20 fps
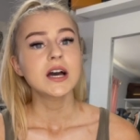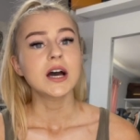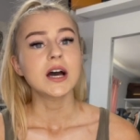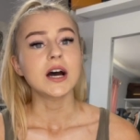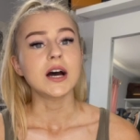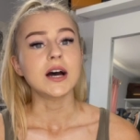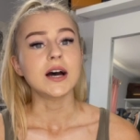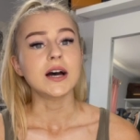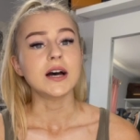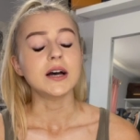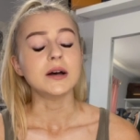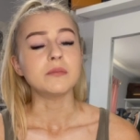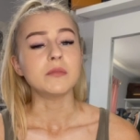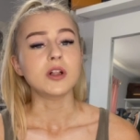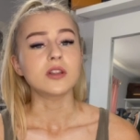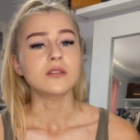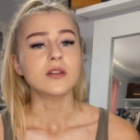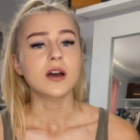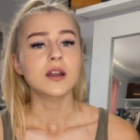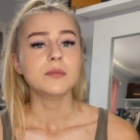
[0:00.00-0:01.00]
a
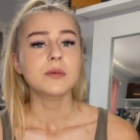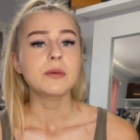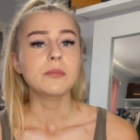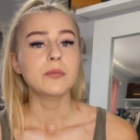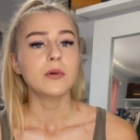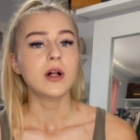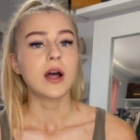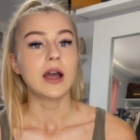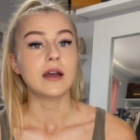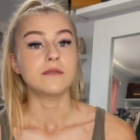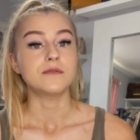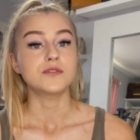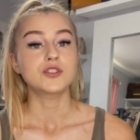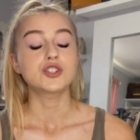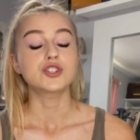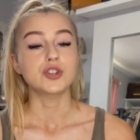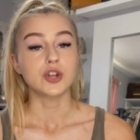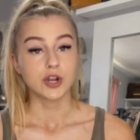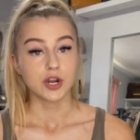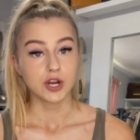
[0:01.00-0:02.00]
lot of people have
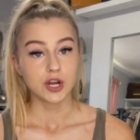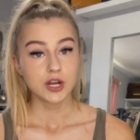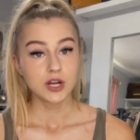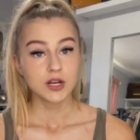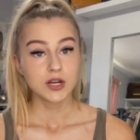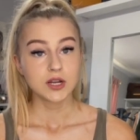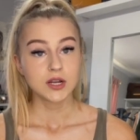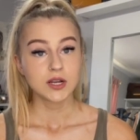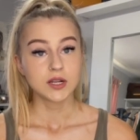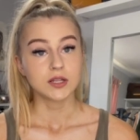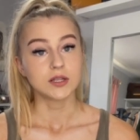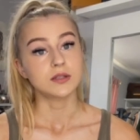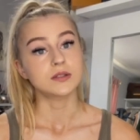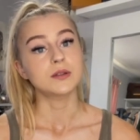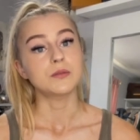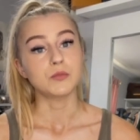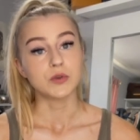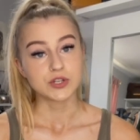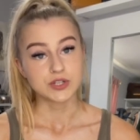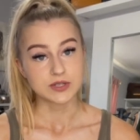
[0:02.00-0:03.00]
sugar,
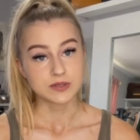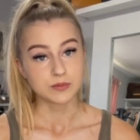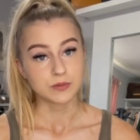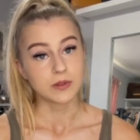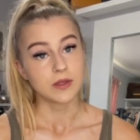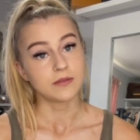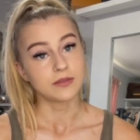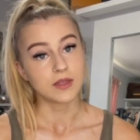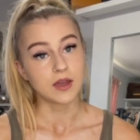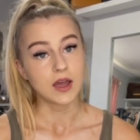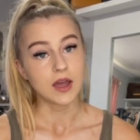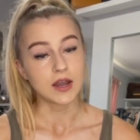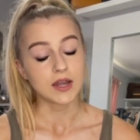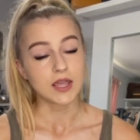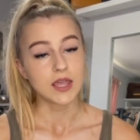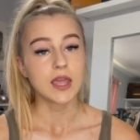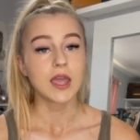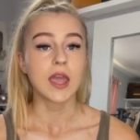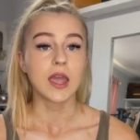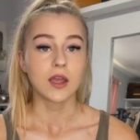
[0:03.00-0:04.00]
which is the
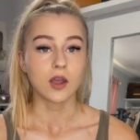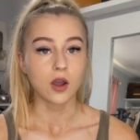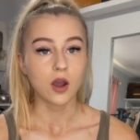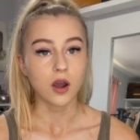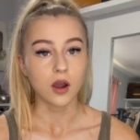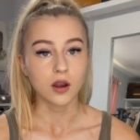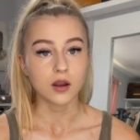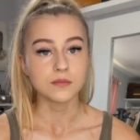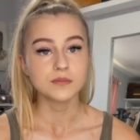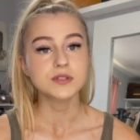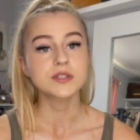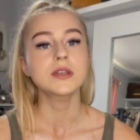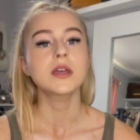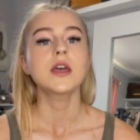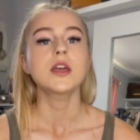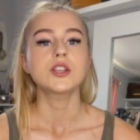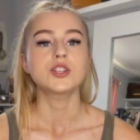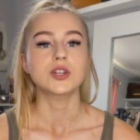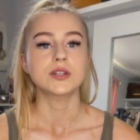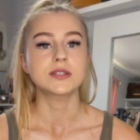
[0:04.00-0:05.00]
honey, and carbs
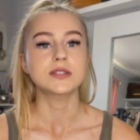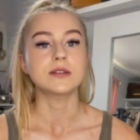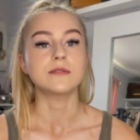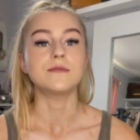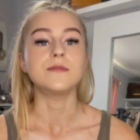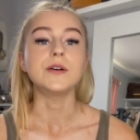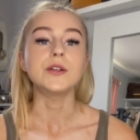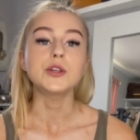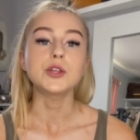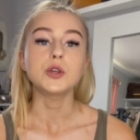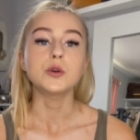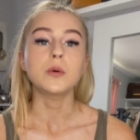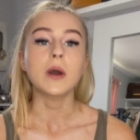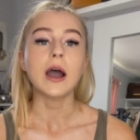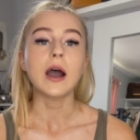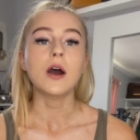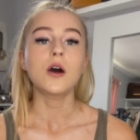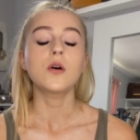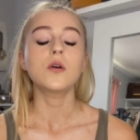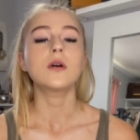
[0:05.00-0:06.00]
just to fill you
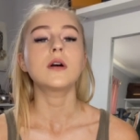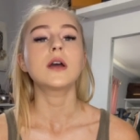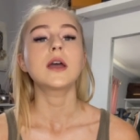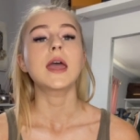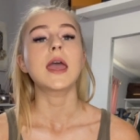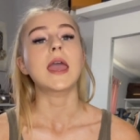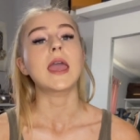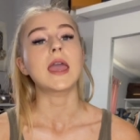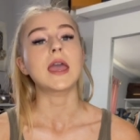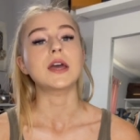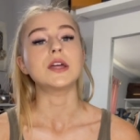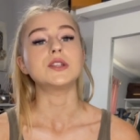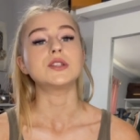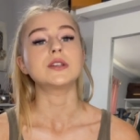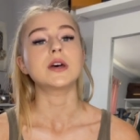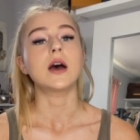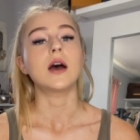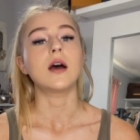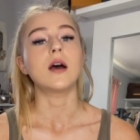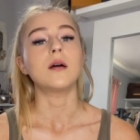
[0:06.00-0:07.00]
out and
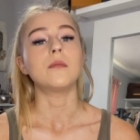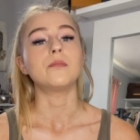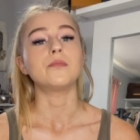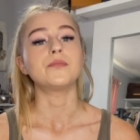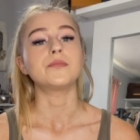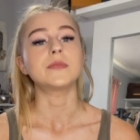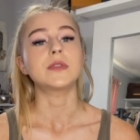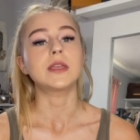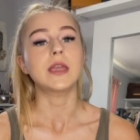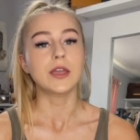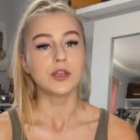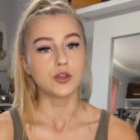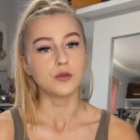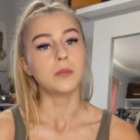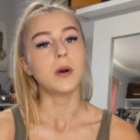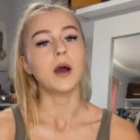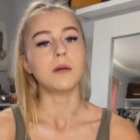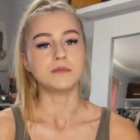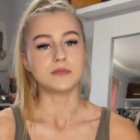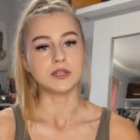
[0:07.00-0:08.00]
get you
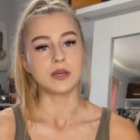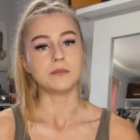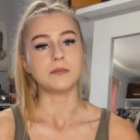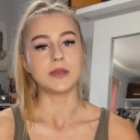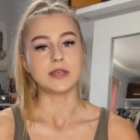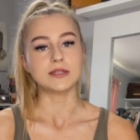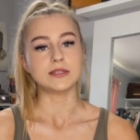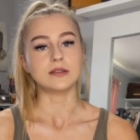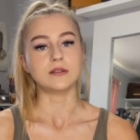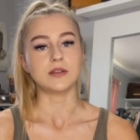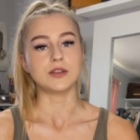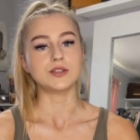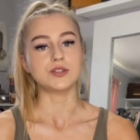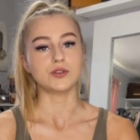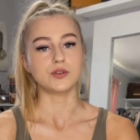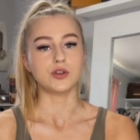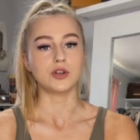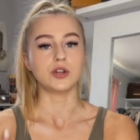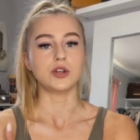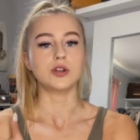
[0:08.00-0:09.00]
pumped up basically. So
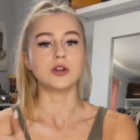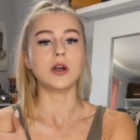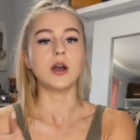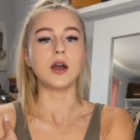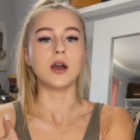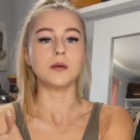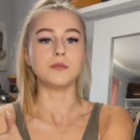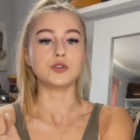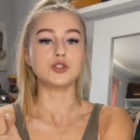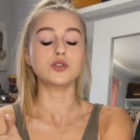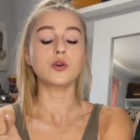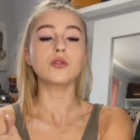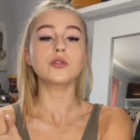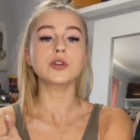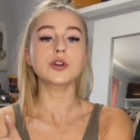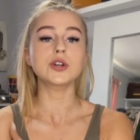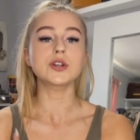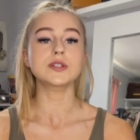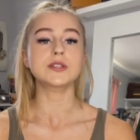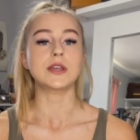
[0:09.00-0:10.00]
your
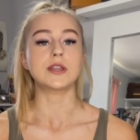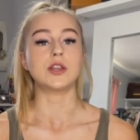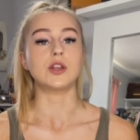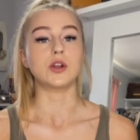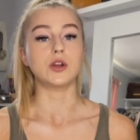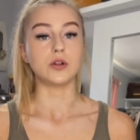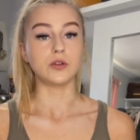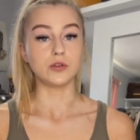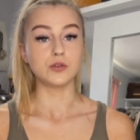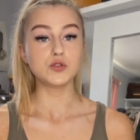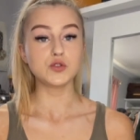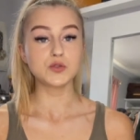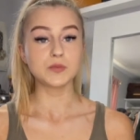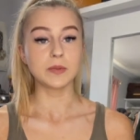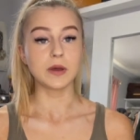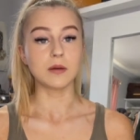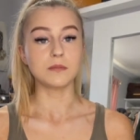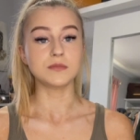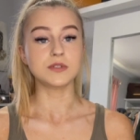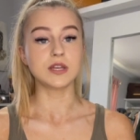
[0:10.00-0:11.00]
shoulders and your glutes
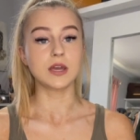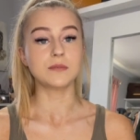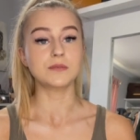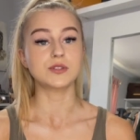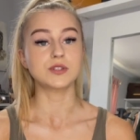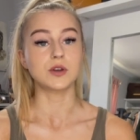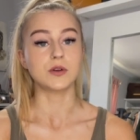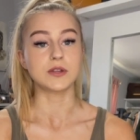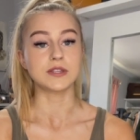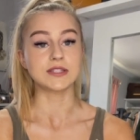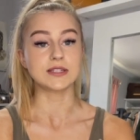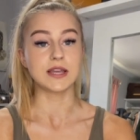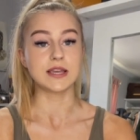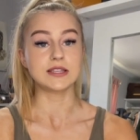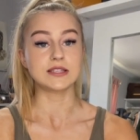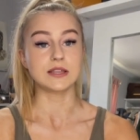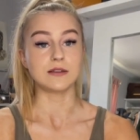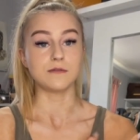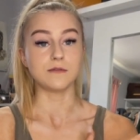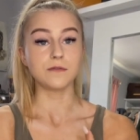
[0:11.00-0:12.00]
pumped up so it's
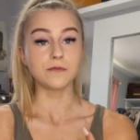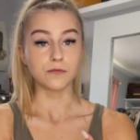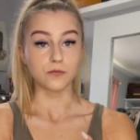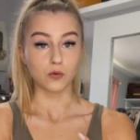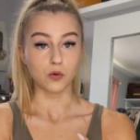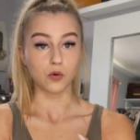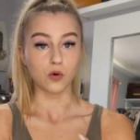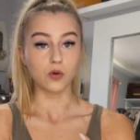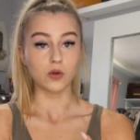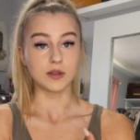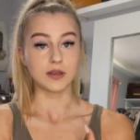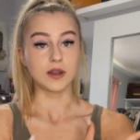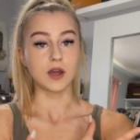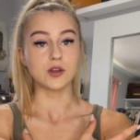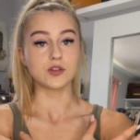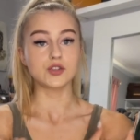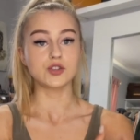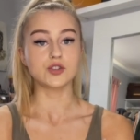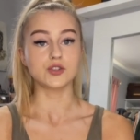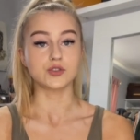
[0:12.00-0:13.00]
nice and full and
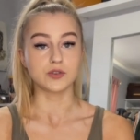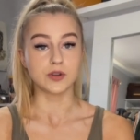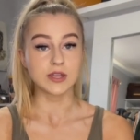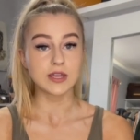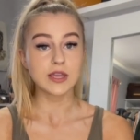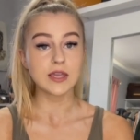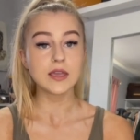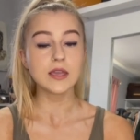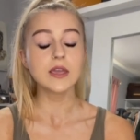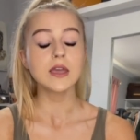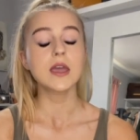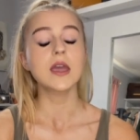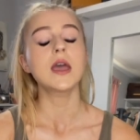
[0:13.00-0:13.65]
not stringy.